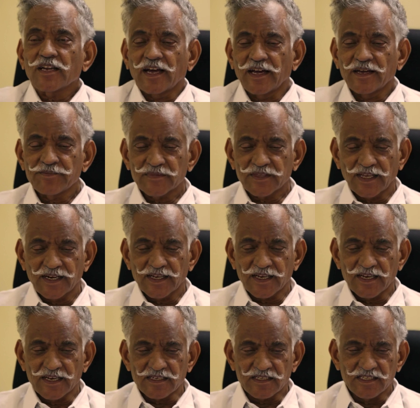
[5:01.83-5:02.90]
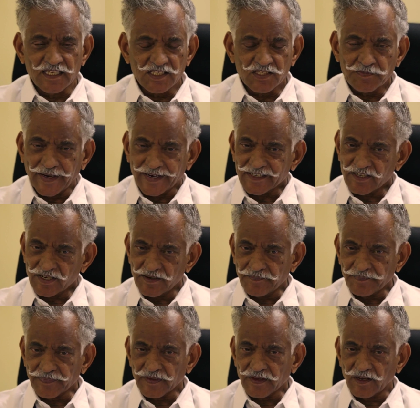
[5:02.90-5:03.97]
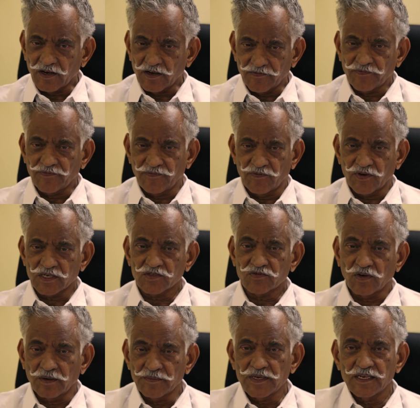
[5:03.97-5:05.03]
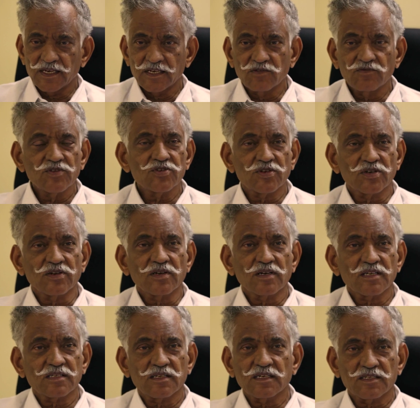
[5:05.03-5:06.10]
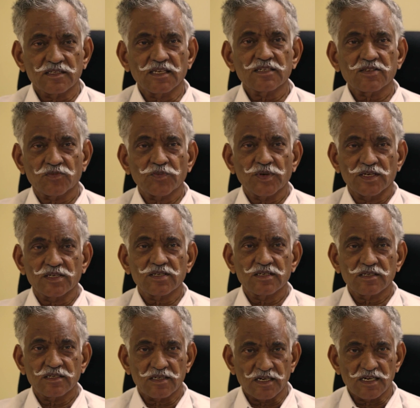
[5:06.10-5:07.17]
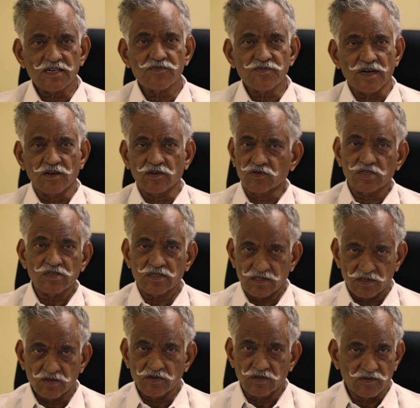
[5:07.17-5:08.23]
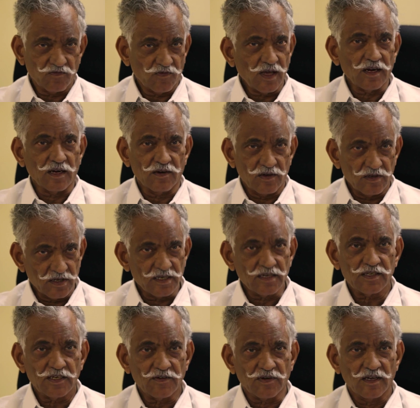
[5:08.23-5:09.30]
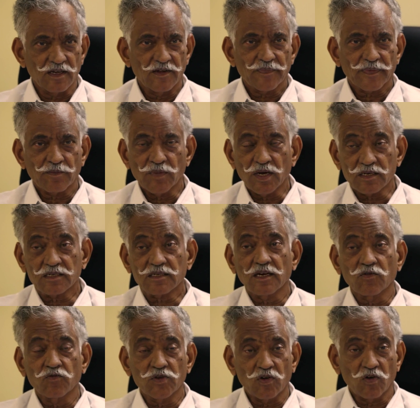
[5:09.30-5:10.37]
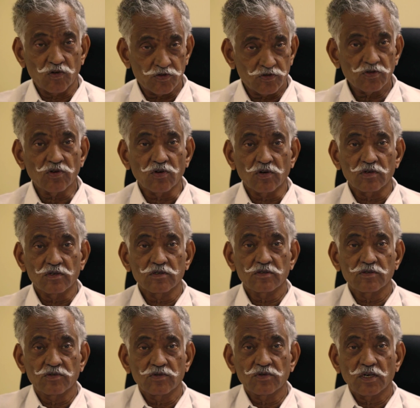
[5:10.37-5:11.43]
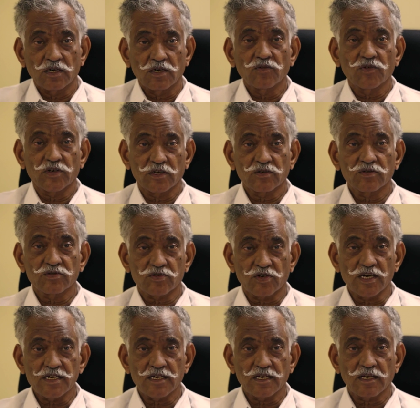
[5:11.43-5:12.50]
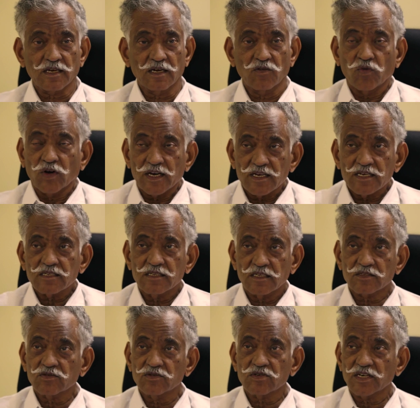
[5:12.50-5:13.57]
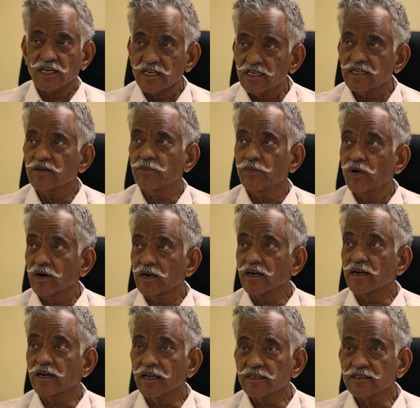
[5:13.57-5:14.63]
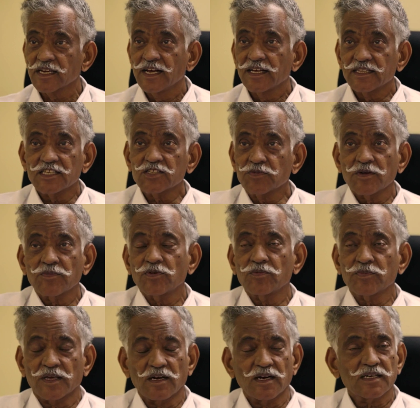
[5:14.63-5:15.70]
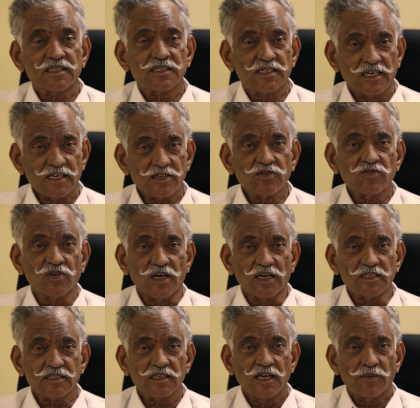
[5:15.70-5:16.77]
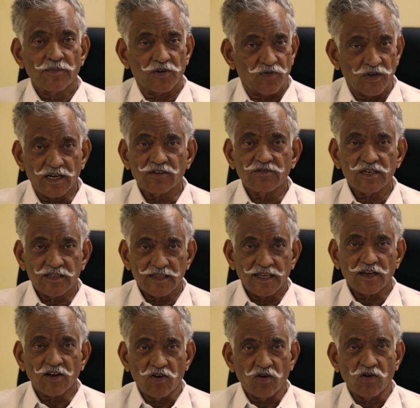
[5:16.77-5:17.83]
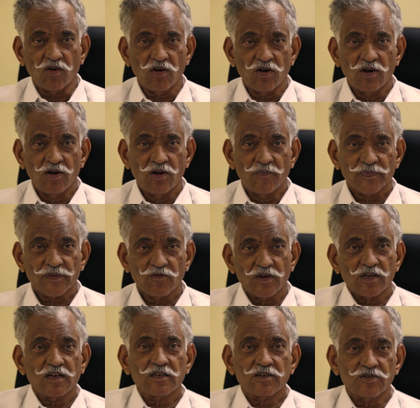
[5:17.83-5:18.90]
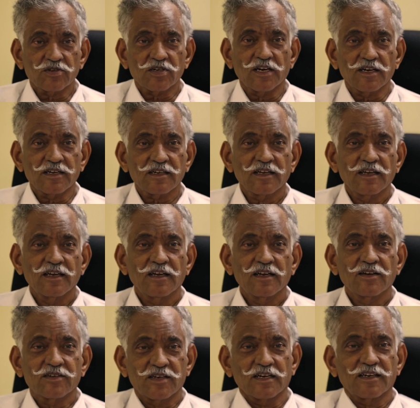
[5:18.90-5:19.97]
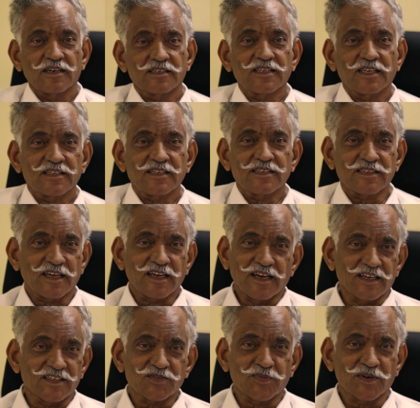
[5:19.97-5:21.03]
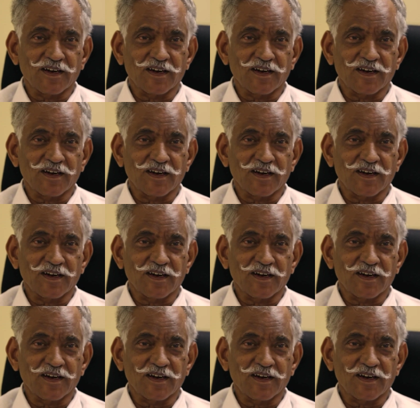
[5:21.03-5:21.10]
I'm telling is this spectrum of what Swami envisioned is not just patient treatment, which is well received, but we also do a very good training. And why is this good training important is these people may not stick to us, but wherever they go, where are you trained? Trained in Sathya Sai hospital.